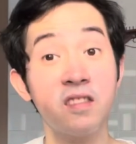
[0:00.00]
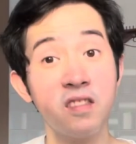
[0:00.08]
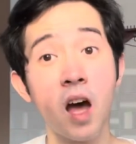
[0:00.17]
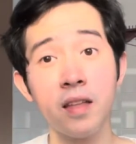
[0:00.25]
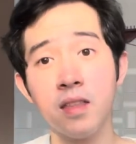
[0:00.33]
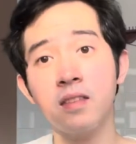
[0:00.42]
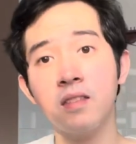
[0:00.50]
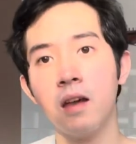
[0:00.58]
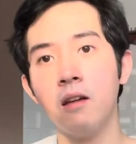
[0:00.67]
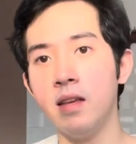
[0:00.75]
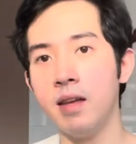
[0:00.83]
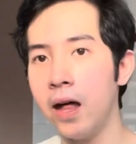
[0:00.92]
not
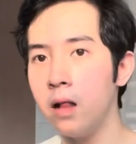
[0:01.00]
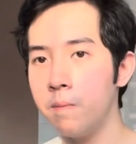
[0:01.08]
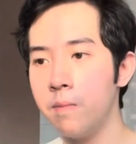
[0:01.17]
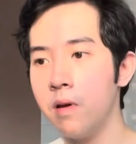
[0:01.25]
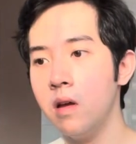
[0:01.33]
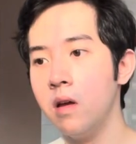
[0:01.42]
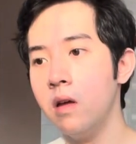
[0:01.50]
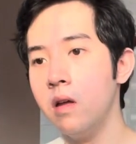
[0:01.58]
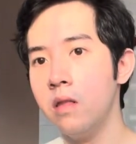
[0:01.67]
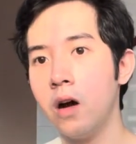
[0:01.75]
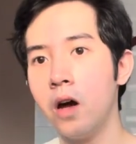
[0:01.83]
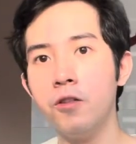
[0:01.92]
necessarily help
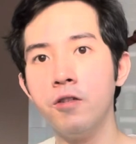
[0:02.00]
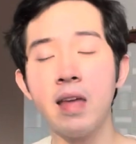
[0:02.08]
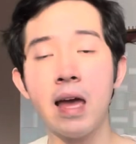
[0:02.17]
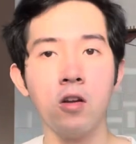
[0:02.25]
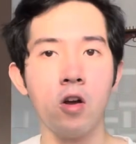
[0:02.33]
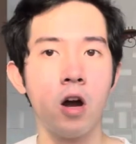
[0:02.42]
to understand